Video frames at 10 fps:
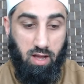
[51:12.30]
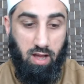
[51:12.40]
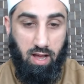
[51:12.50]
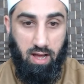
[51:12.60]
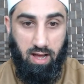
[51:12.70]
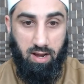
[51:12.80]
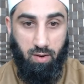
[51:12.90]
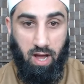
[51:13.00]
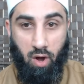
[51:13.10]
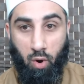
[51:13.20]
Uh, and
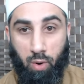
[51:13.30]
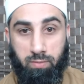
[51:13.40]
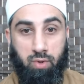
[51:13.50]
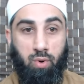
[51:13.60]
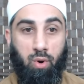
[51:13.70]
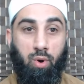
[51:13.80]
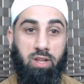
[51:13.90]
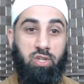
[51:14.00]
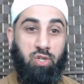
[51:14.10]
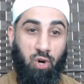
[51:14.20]
I hope you all
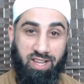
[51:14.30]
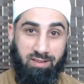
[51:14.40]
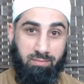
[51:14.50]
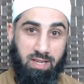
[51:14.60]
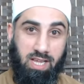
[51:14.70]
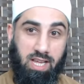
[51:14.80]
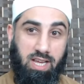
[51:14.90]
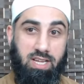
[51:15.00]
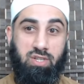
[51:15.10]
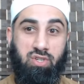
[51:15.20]
join me
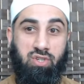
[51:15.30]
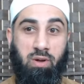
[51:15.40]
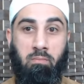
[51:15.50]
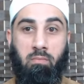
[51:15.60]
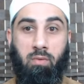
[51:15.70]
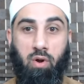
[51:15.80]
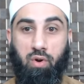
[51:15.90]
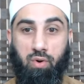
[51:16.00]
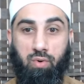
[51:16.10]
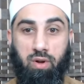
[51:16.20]

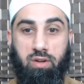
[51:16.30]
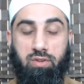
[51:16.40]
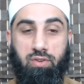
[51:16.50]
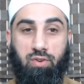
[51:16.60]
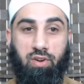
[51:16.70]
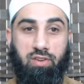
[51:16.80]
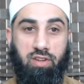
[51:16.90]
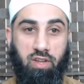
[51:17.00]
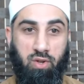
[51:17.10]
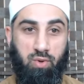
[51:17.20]
tomorrow to
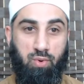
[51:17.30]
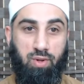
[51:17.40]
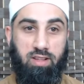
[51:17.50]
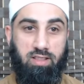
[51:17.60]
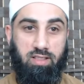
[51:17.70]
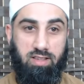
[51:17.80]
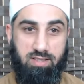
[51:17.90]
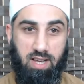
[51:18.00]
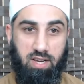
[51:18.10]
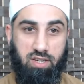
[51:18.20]
continue this
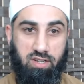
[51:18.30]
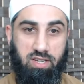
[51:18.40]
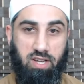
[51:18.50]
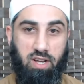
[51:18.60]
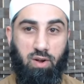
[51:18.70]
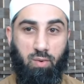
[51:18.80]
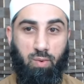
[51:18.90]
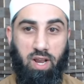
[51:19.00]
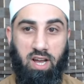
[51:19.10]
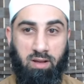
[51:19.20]
section.
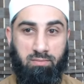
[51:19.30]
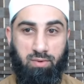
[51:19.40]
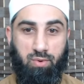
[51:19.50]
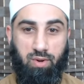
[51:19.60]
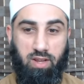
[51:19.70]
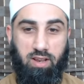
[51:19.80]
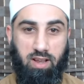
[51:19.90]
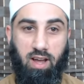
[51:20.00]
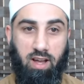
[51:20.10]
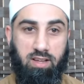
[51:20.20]

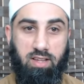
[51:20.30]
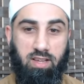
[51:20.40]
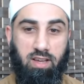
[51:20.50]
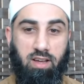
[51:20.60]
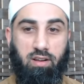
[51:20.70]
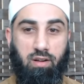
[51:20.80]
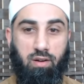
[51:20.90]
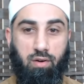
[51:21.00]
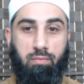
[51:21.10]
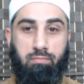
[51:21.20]
Walhamdulillahi
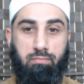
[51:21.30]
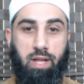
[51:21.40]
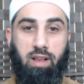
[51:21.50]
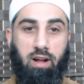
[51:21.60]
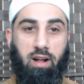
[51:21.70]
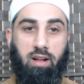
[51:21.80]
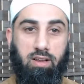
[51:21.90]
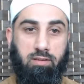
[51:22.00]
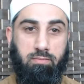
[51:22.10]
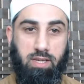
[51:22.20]
Rabbil
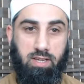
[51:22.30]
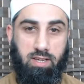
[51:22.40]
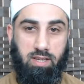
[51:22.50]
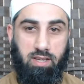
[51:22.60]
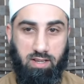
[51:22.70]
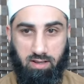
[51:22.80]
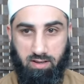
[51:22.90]
Alameen.